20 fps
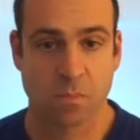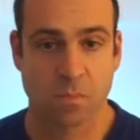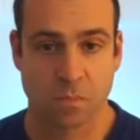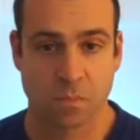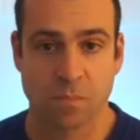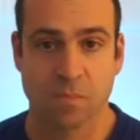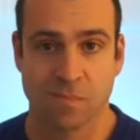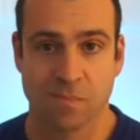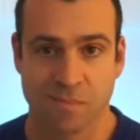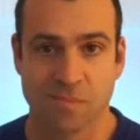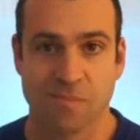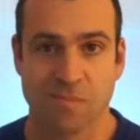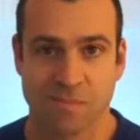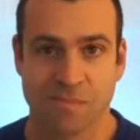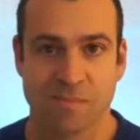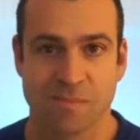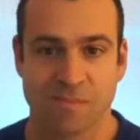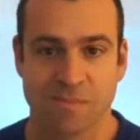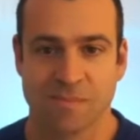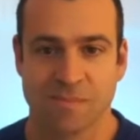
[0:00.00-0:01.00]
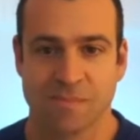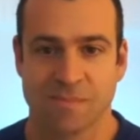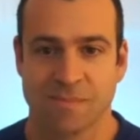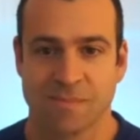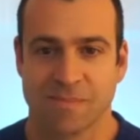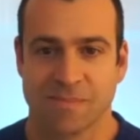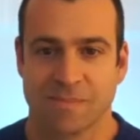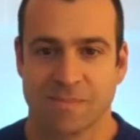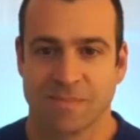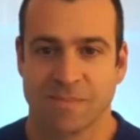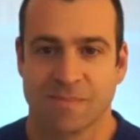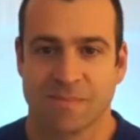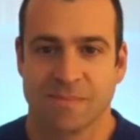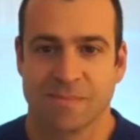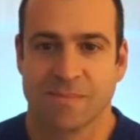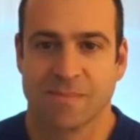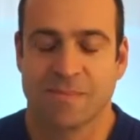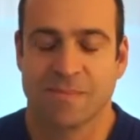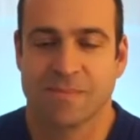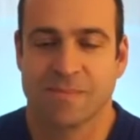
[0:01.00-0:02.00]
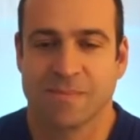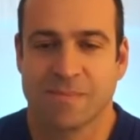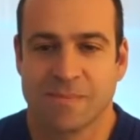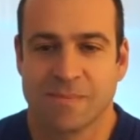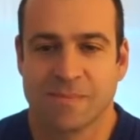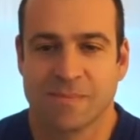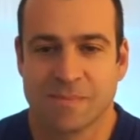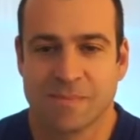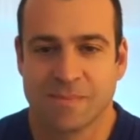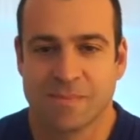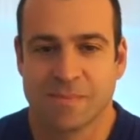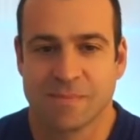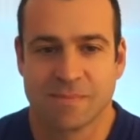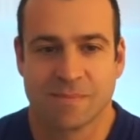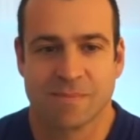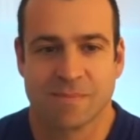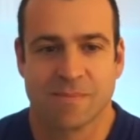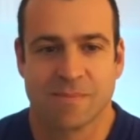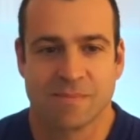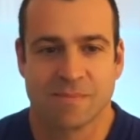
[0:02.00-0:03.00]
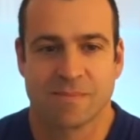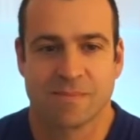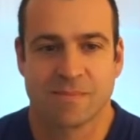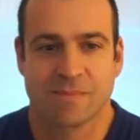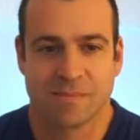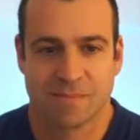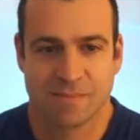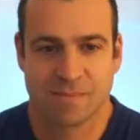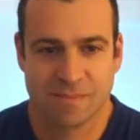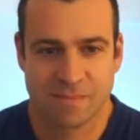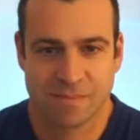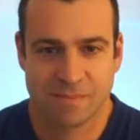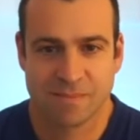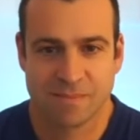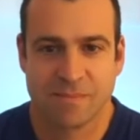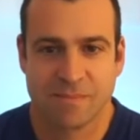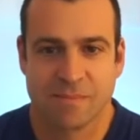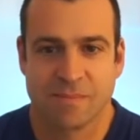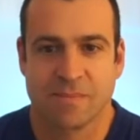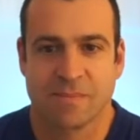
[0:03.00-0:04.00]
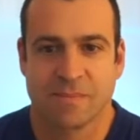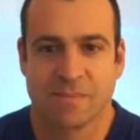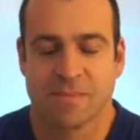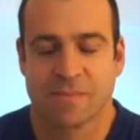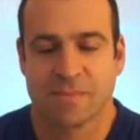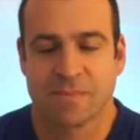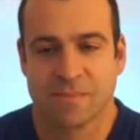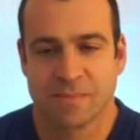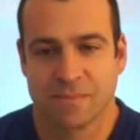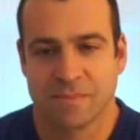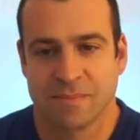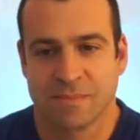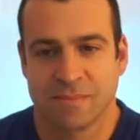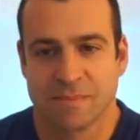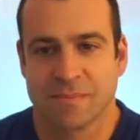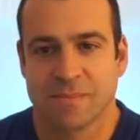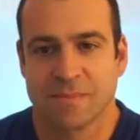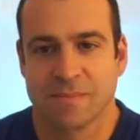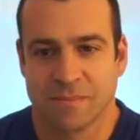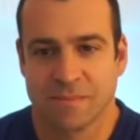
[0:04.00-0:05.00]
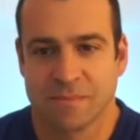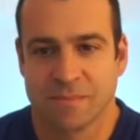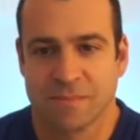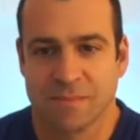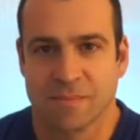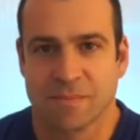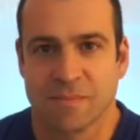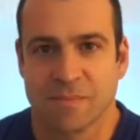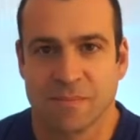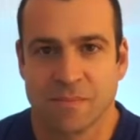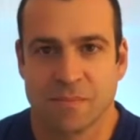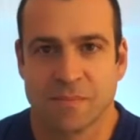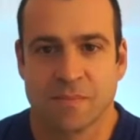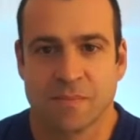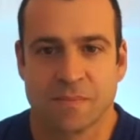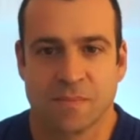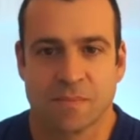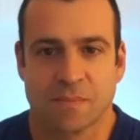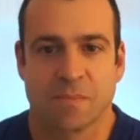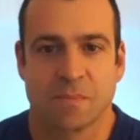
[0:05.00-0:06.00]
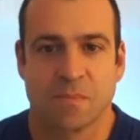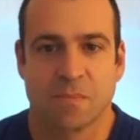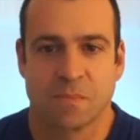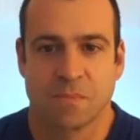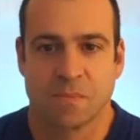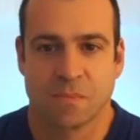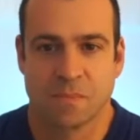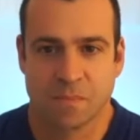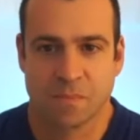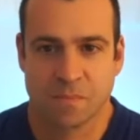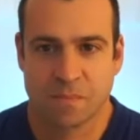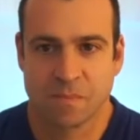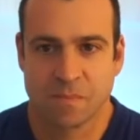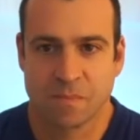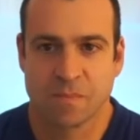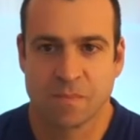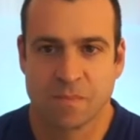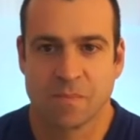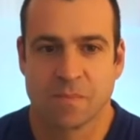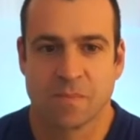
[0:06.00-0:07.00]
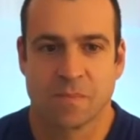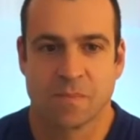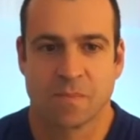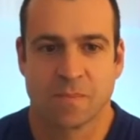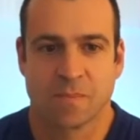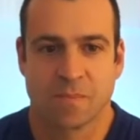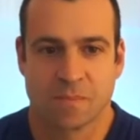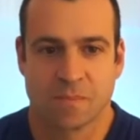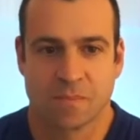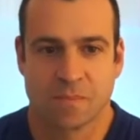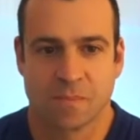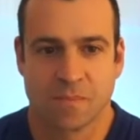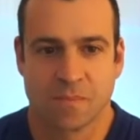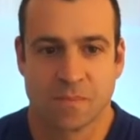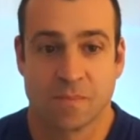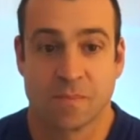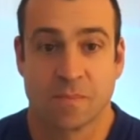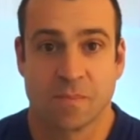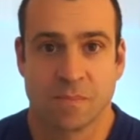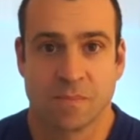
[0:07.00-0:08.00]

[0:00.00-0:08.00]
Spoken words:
This person isn't speaking.